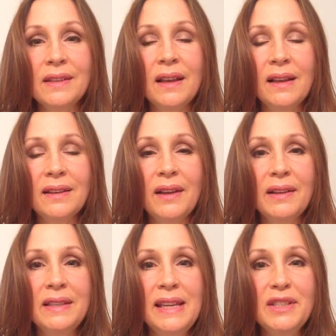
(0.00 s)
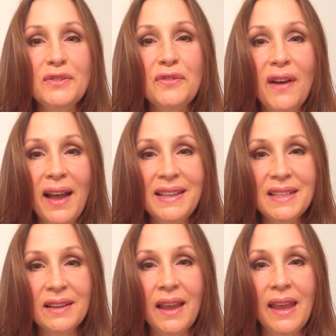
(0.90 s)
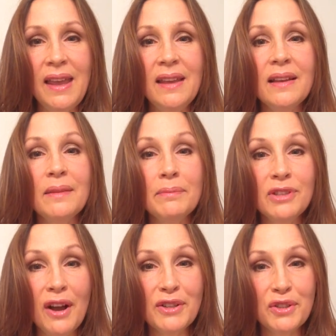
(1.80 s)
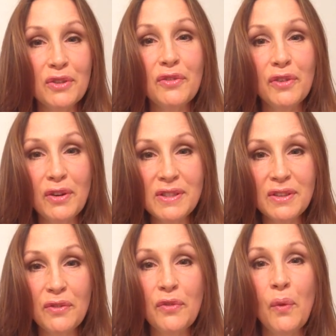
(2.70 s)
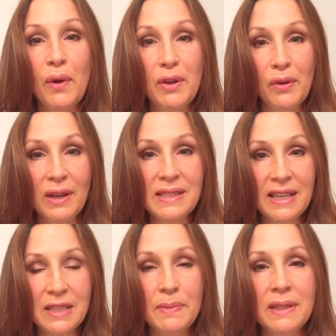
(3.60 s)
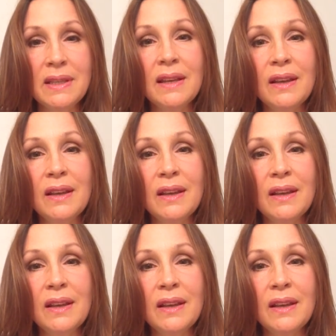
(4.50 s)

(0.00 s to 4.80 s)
a need to find a doctor first for your assessment.